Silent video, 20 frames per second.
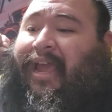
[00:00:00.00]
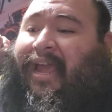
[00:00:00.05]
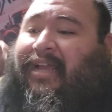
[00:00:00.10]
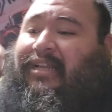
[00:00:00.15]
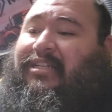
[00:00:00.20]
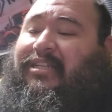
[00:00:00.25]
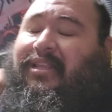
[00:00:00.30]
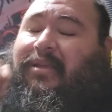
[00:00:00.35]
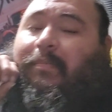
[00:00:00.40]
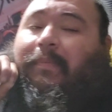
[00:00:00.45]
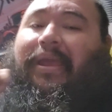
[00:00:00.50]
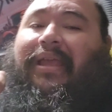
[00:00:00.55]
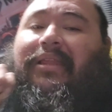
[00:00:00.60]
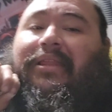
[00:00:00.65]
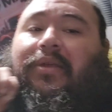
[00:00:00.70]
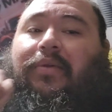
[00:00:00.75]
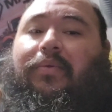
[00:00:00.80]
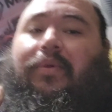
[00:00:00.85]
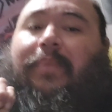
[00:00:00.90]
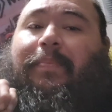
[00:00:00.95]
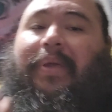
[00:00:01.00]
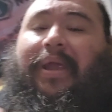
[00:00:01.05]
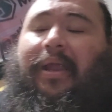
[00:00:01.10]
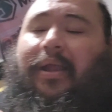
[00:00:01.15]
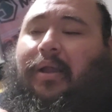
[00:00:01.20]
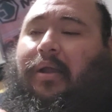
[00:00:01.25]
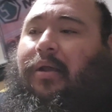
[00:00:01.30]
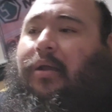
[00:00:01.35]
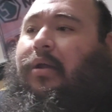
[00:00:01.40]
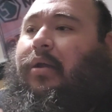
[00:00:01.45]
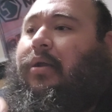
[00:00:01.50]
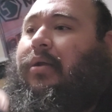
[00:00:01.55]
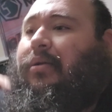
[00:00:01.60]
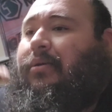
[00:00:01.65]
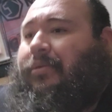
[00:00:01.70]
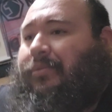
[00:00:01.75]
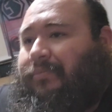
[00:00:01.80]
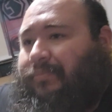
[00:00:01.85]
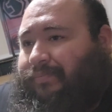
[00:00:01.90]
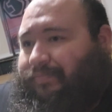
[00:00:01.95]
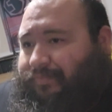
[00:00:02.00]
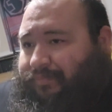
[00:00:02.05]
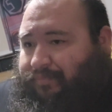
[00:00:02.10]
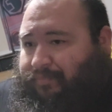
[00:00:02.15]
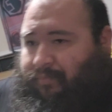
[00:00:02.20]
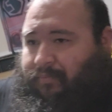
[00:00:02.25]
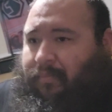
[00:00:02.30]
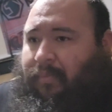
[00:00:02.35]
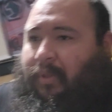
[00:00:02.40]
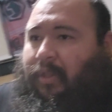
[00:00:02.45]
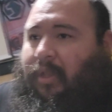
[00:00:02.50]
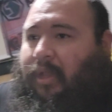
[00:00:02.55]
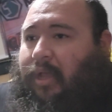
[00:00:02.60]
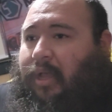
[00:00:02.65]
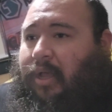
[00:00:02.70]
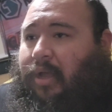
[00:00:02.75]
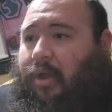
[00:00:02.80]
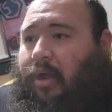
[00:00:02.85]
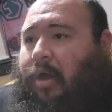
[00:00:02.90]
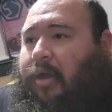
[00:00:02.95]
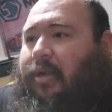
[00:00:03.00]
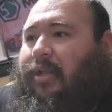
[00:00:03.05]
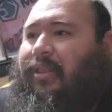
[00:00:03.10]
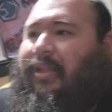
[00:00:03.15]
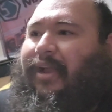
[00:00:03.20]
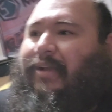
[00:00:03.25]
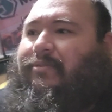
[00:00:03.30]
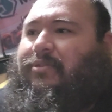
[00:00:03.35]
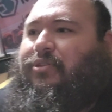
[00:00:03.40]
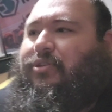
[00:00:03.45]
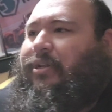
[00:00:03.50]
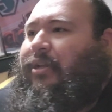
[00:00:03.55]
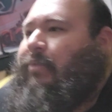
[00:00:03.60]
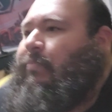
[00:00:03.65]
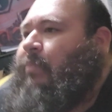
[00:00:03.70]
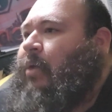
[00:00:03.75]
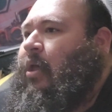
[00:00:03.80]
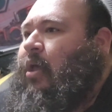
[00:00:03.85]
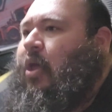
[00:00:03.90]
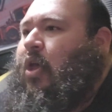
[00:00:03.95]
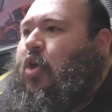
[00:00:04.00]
actually made the repair on a live stream.